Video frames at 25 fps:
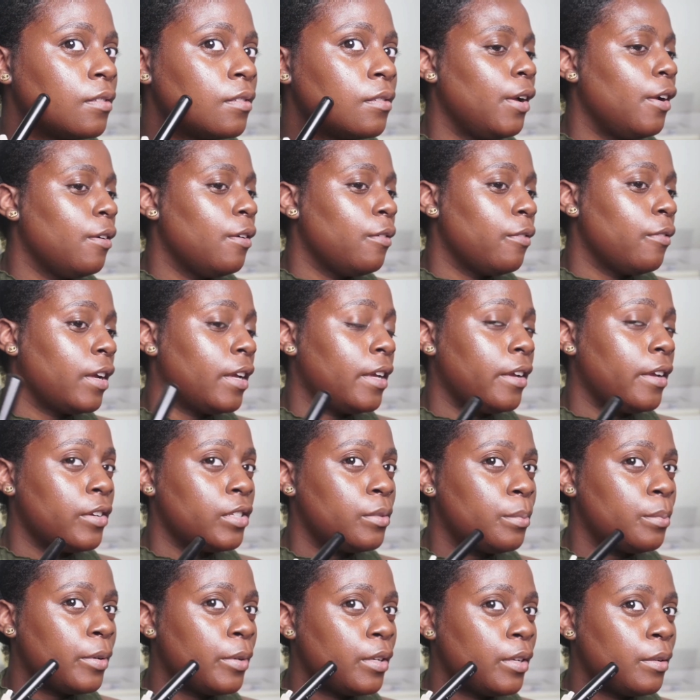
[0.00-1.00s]
Right here is
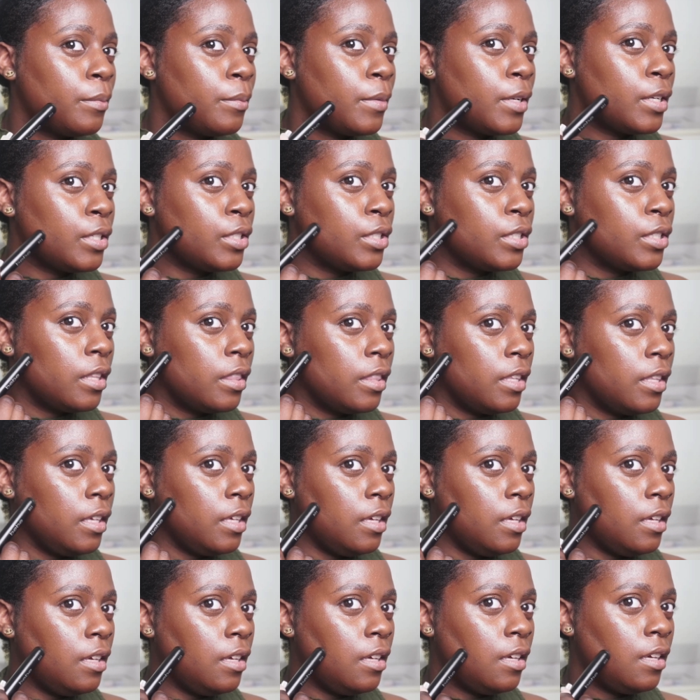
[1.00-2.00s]
pretty much
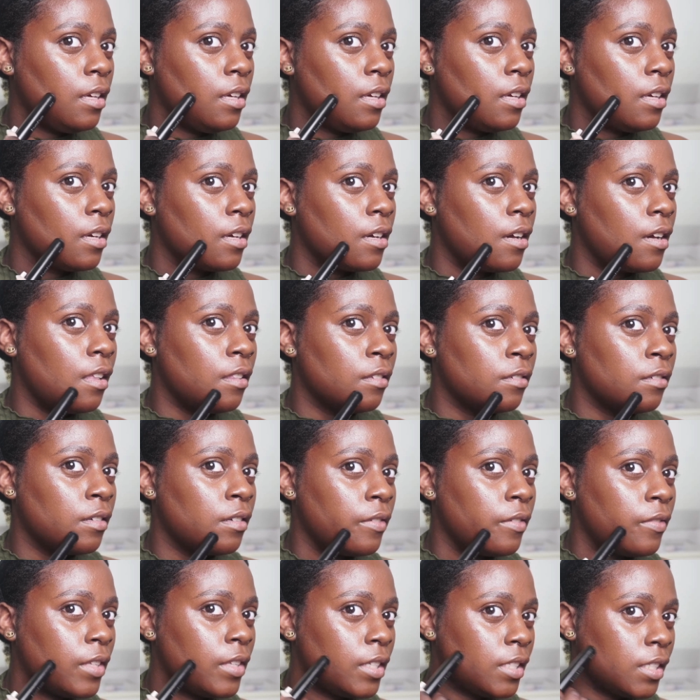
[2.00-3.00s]
the color
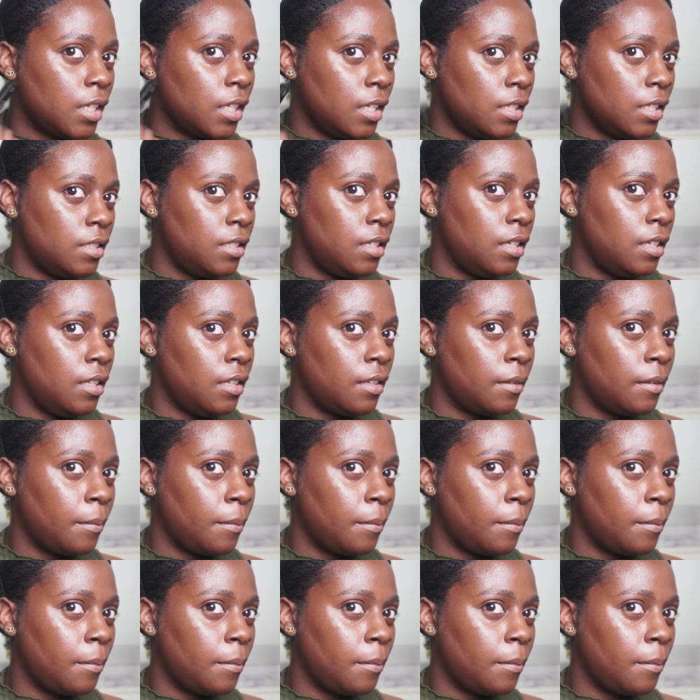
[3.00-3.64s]
of the skin tint.